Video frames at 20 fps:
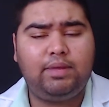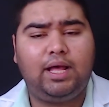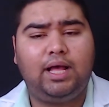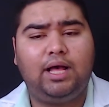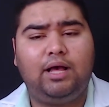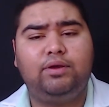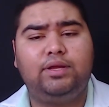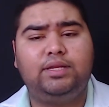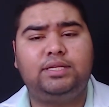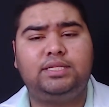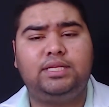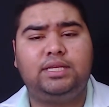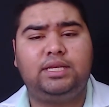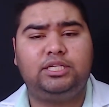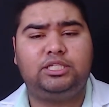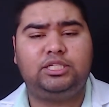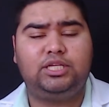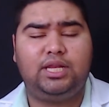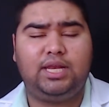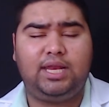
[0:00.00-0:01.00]
how it
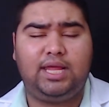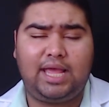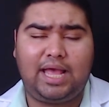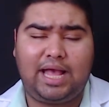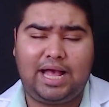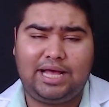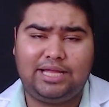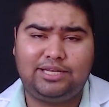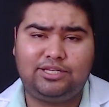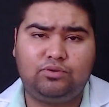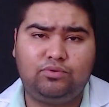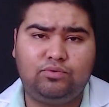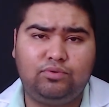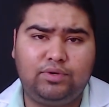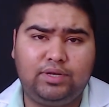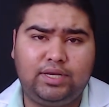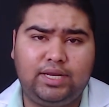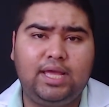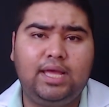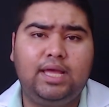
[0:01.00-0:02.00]
initially had
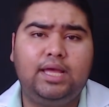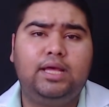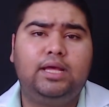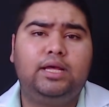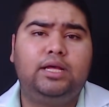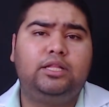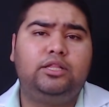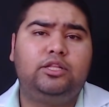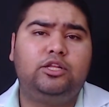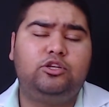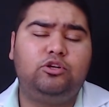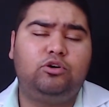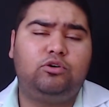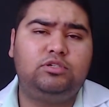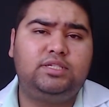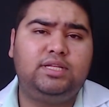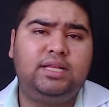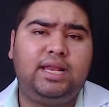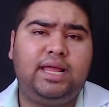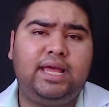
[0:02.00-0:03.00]
only the
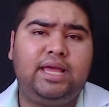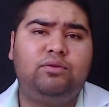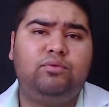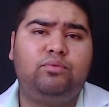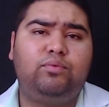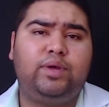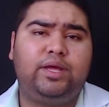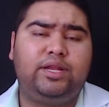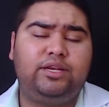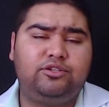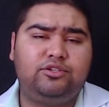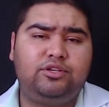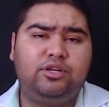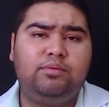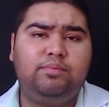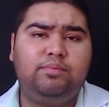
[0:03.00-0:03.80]
dorsal and ventral